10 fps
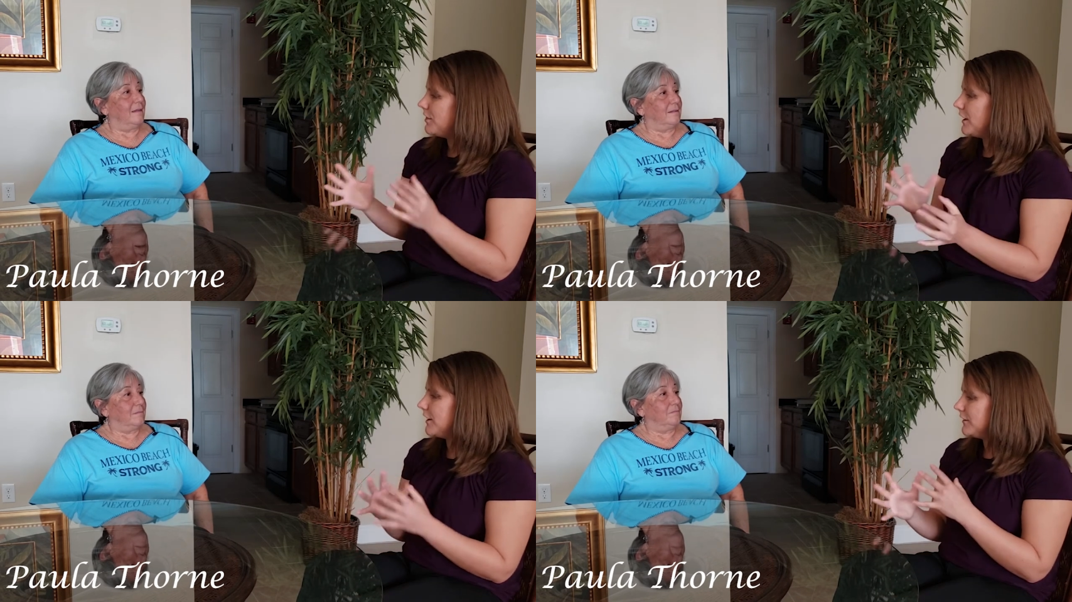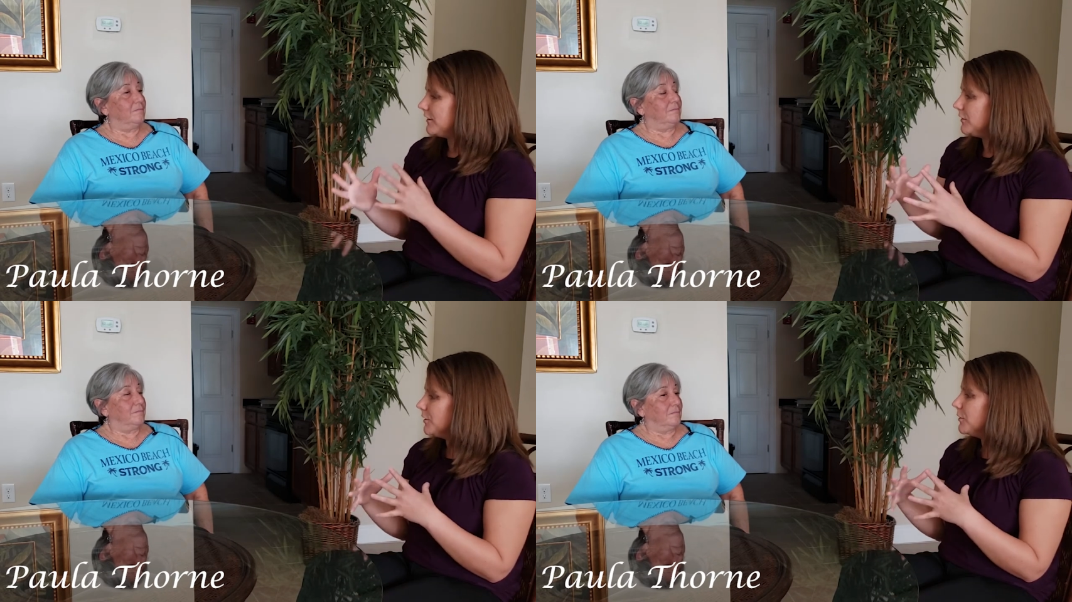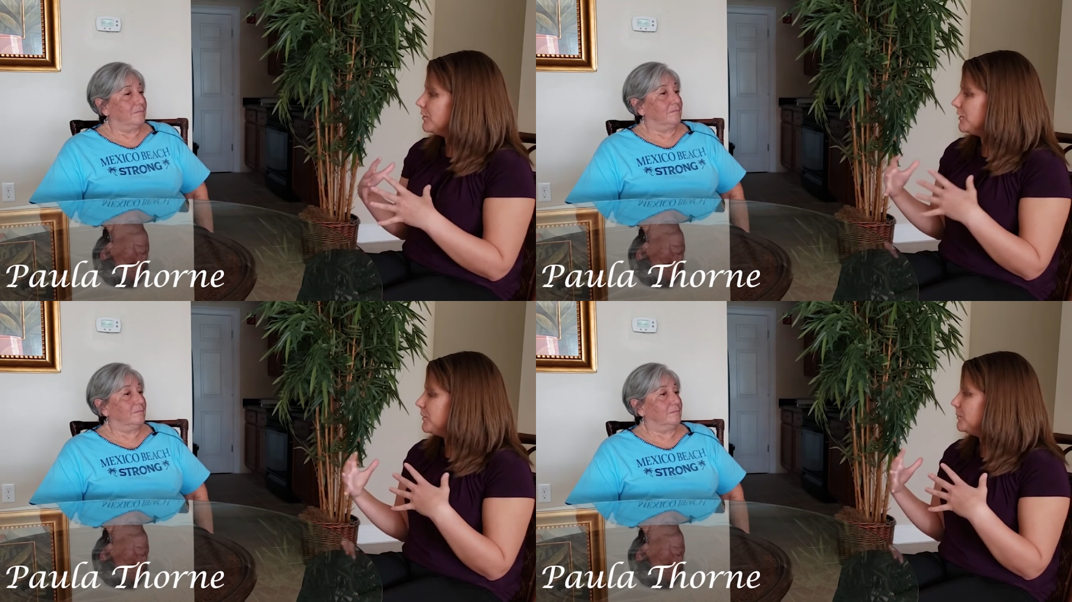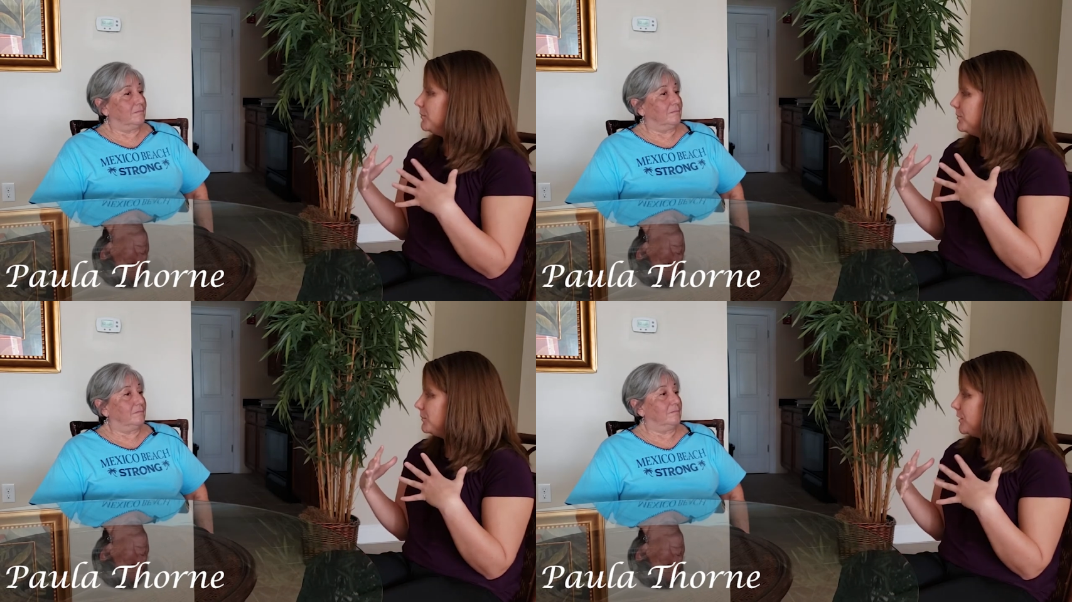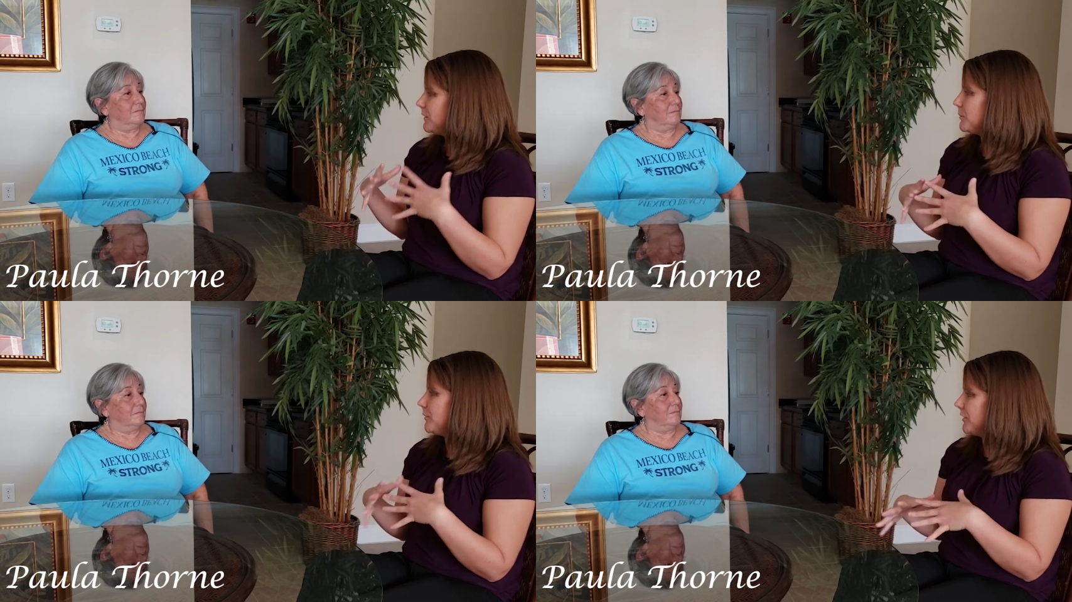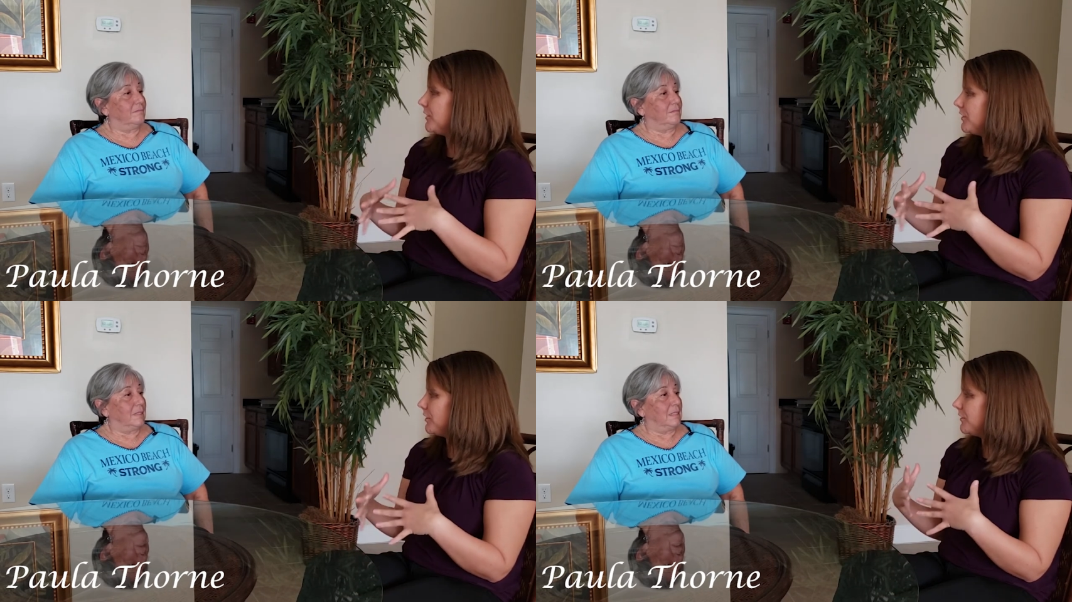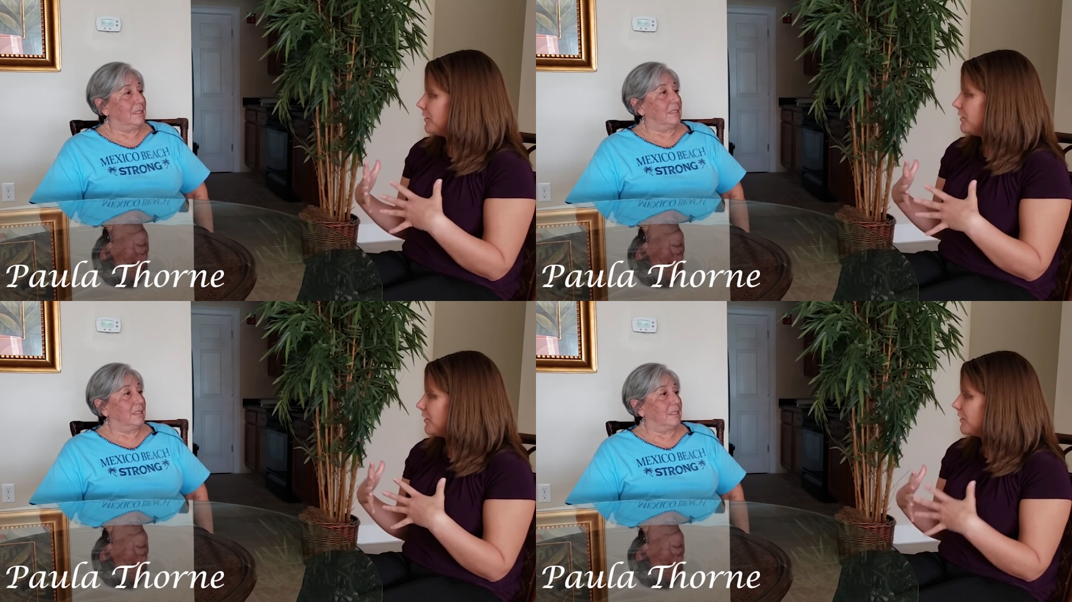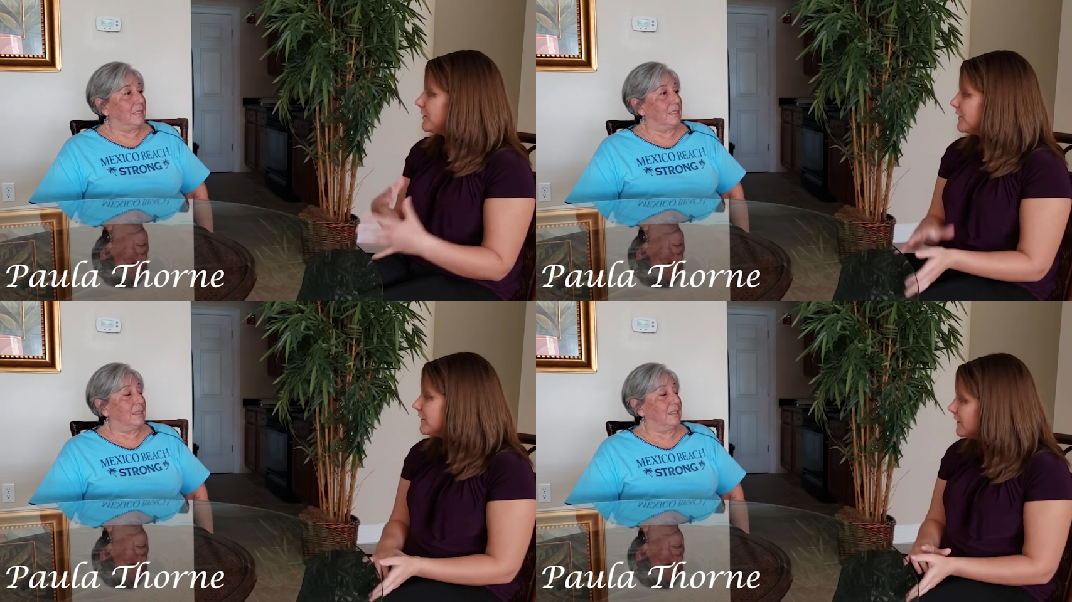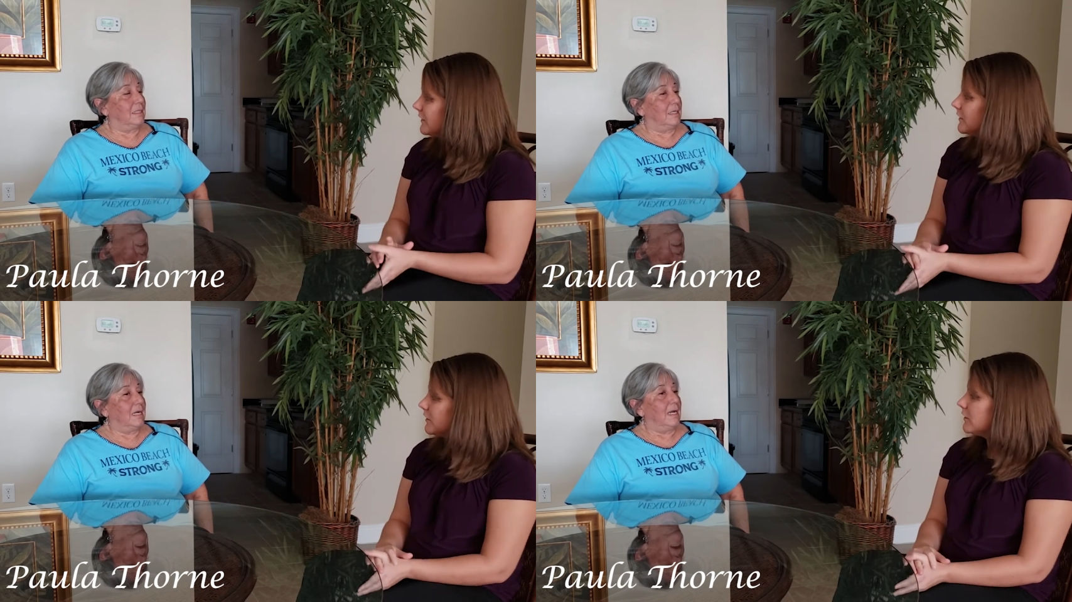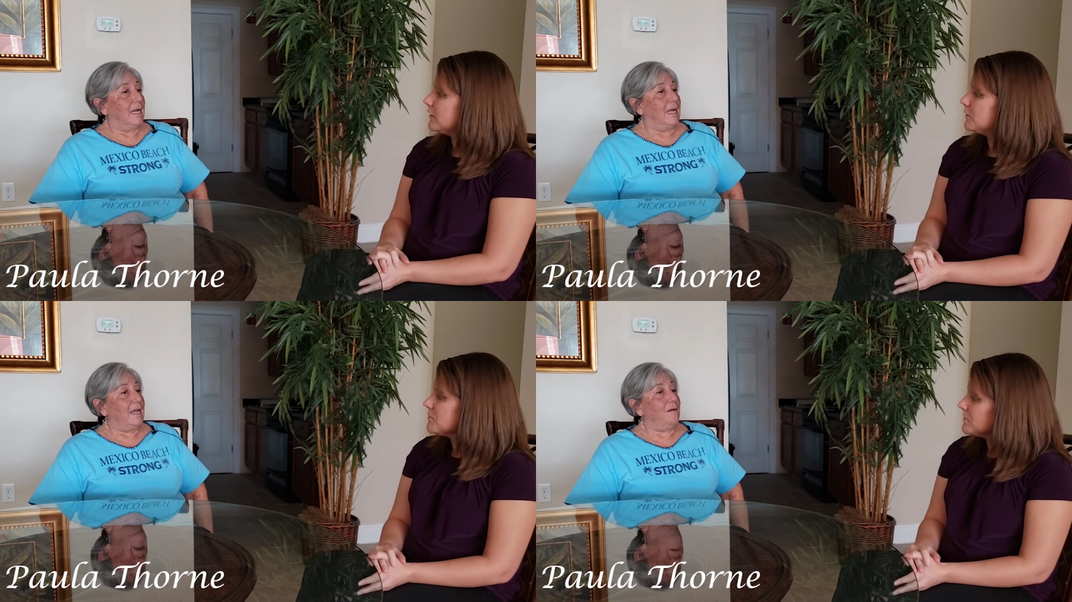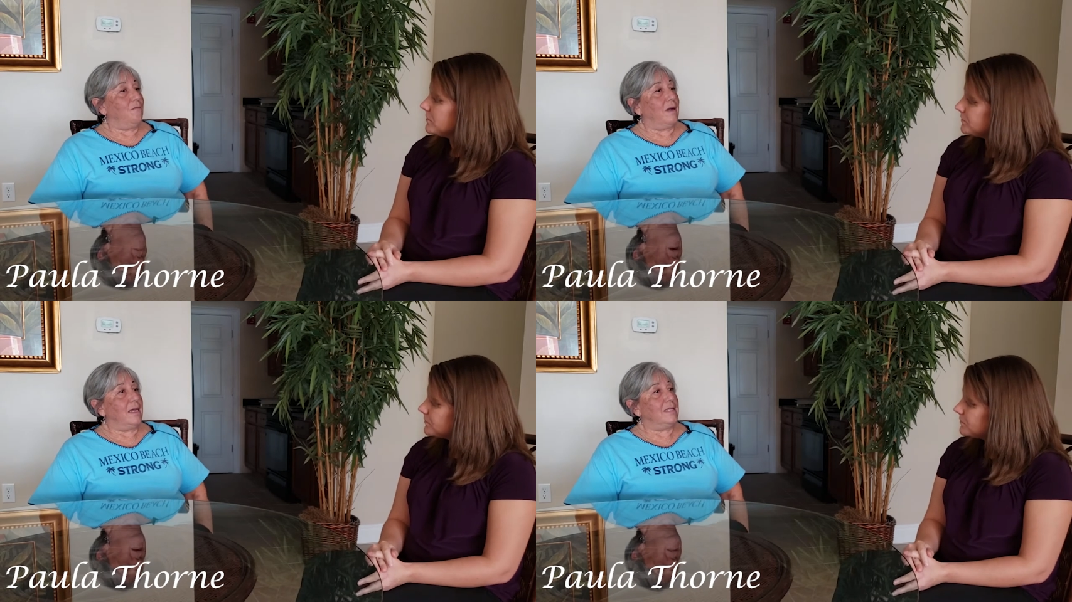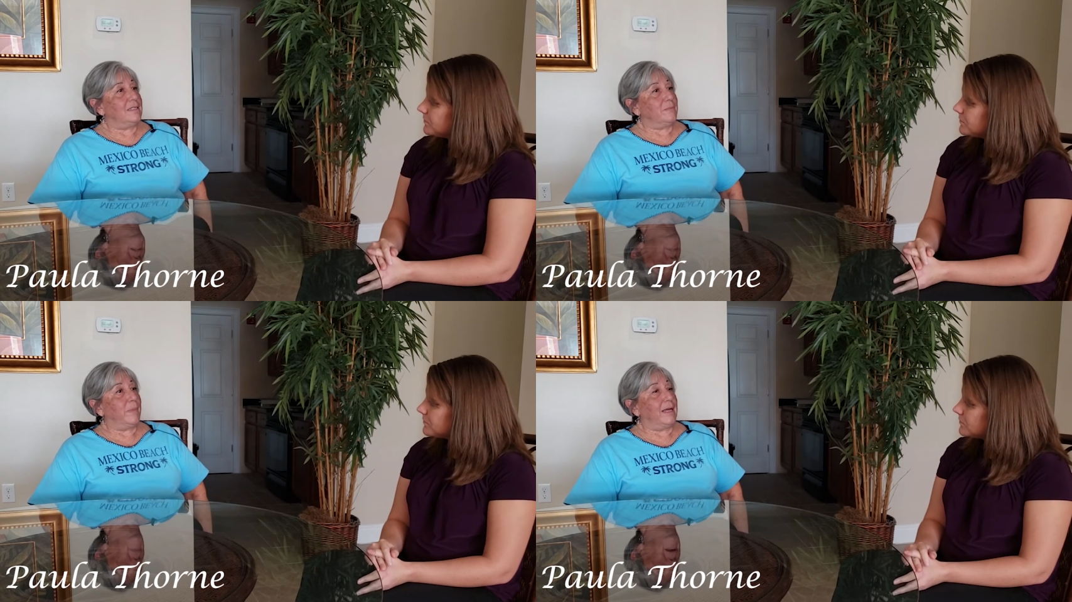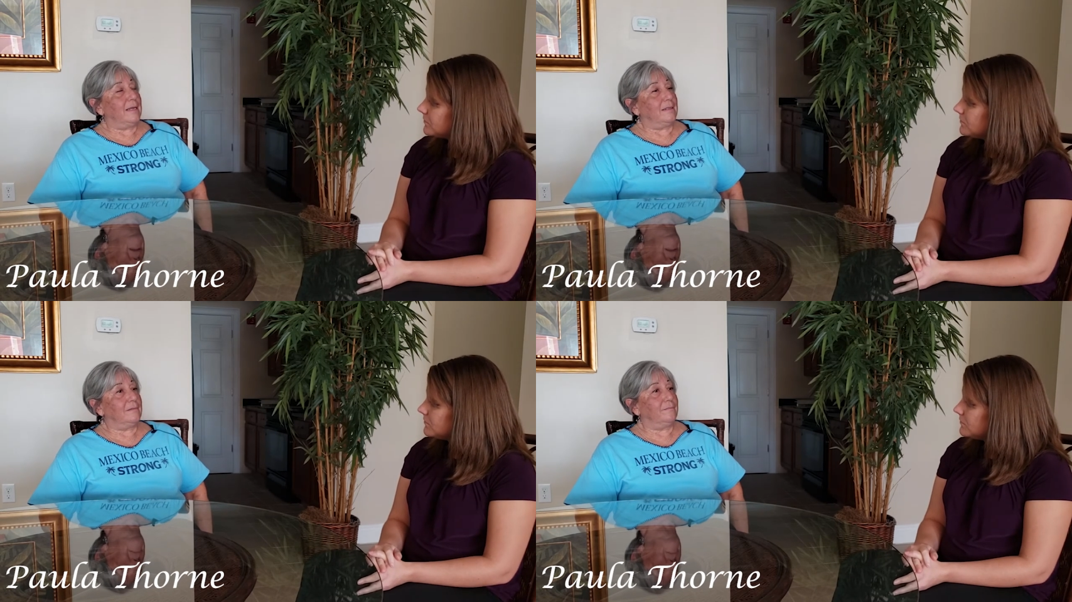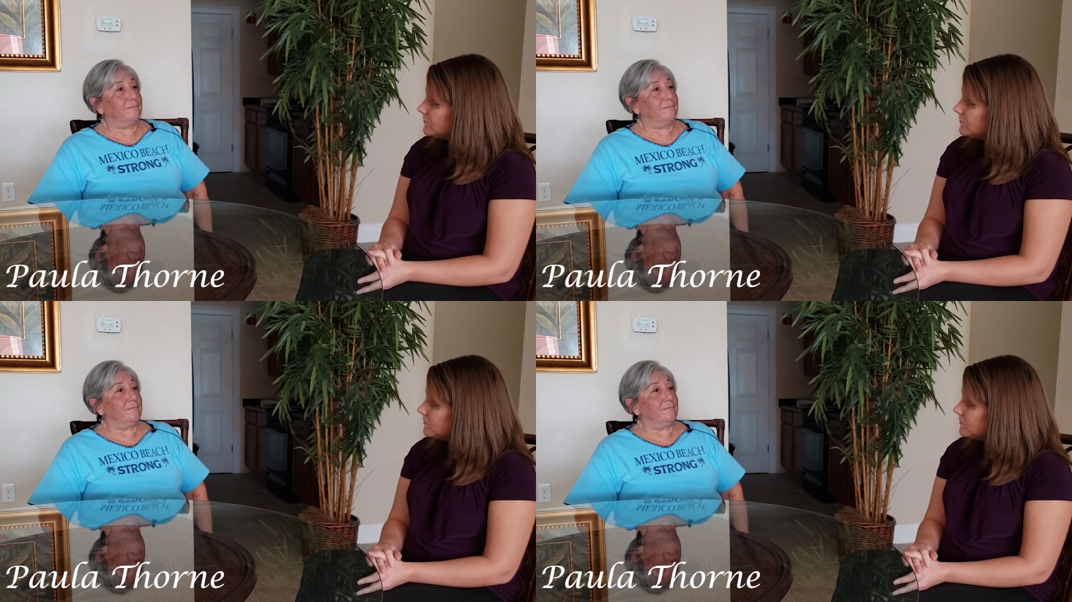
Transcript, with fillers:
Speaker 1: that alone could be some sort of catharsis.
Speaker 2: It was, but